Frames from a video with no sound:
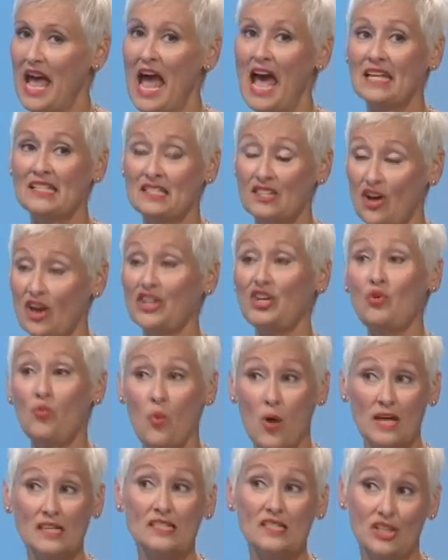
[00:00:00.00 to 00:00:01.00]
And Sonia
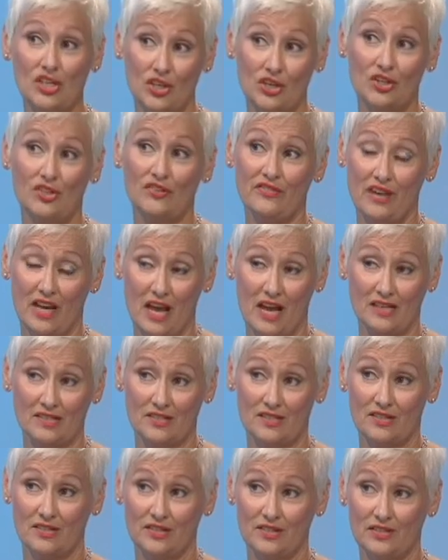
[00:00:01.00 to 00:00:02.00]
was cured of
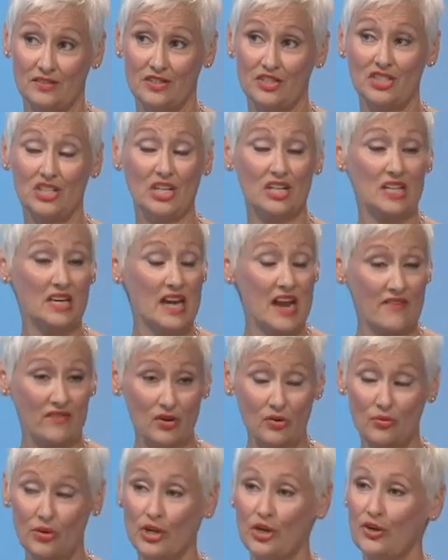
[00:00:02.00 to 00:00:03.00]
cancer. It
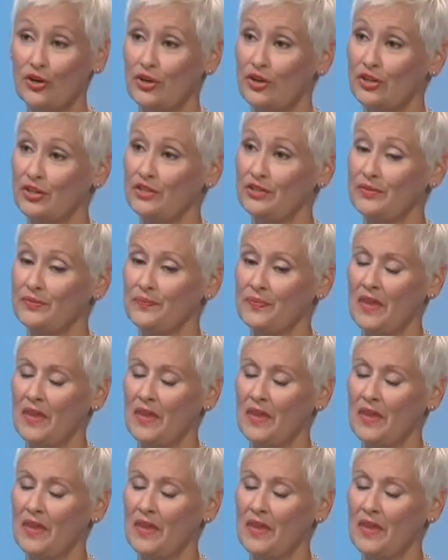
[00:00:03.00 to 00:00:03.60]
never recurred.